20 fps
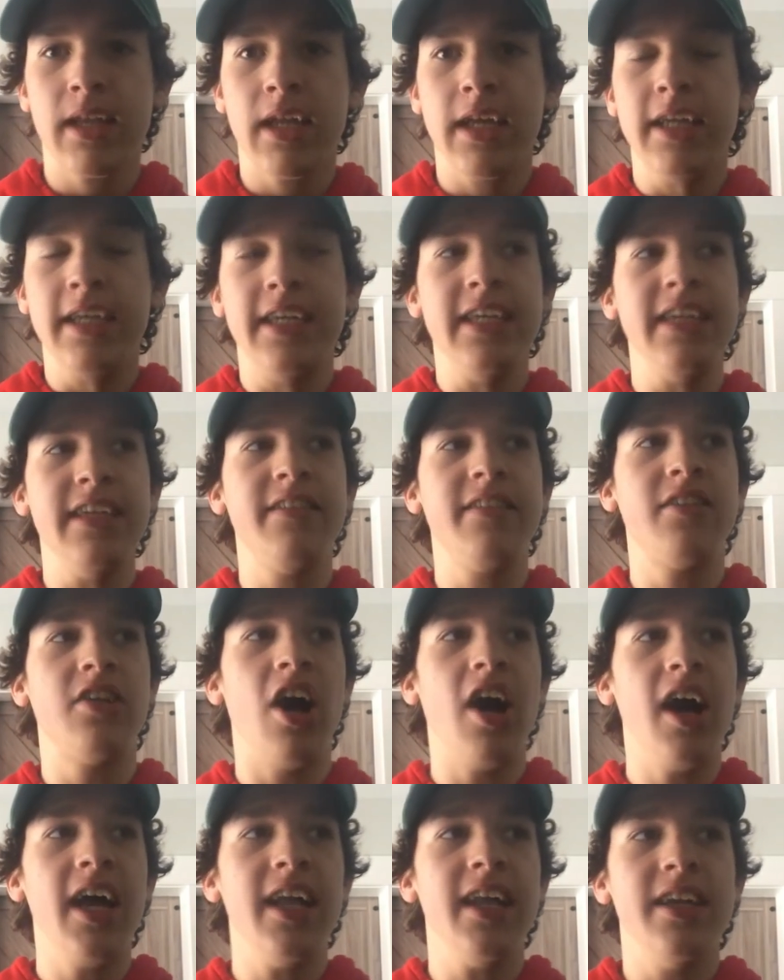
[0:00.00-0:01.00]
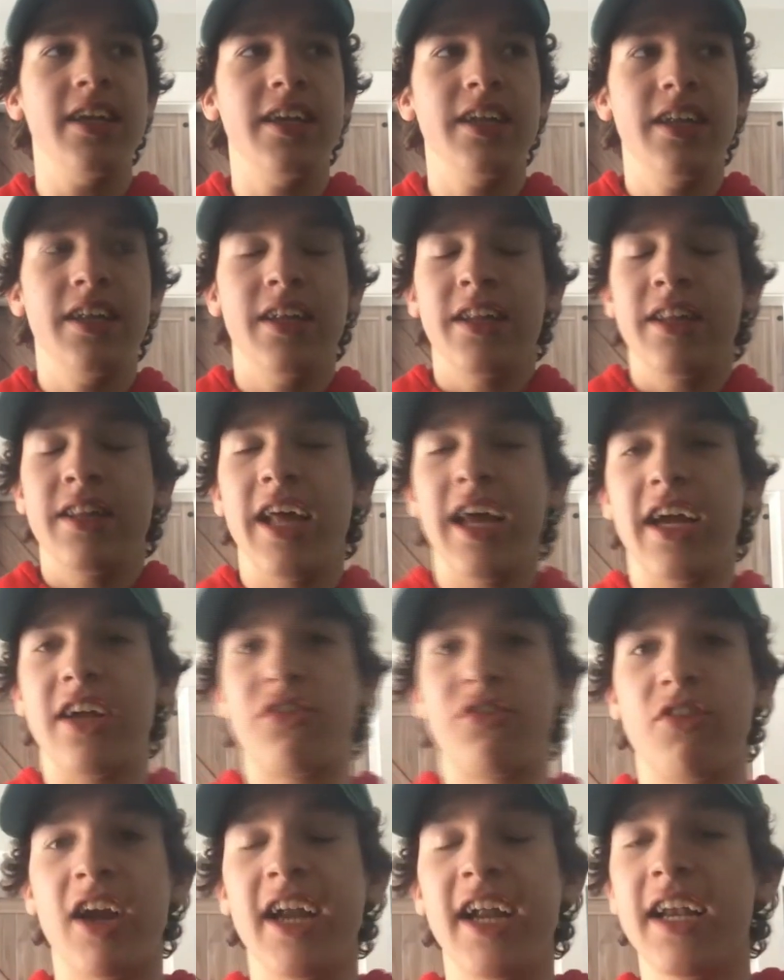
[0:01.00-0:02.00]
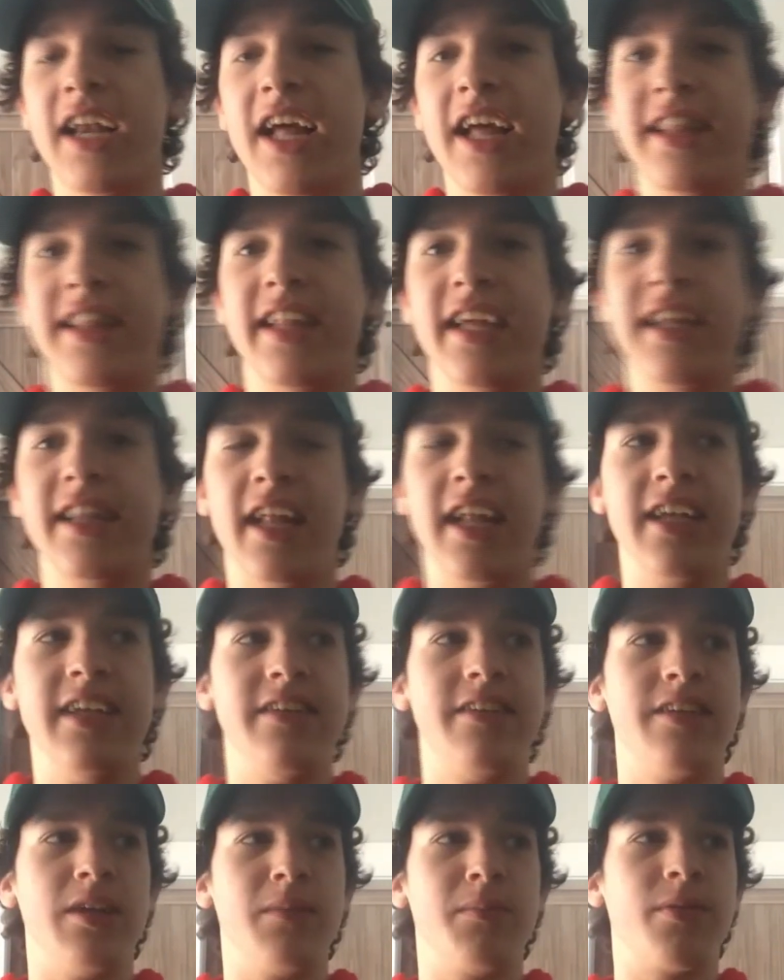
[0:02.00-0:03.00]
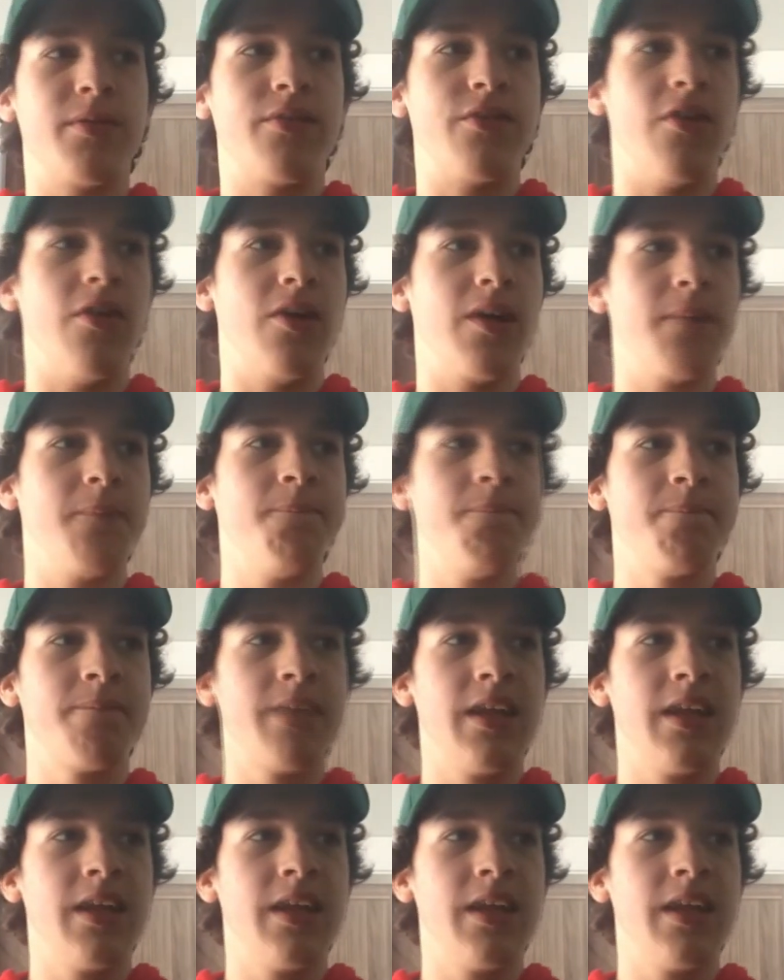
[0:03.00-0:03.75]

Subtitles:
He's got that grit. I think that he's going to perform.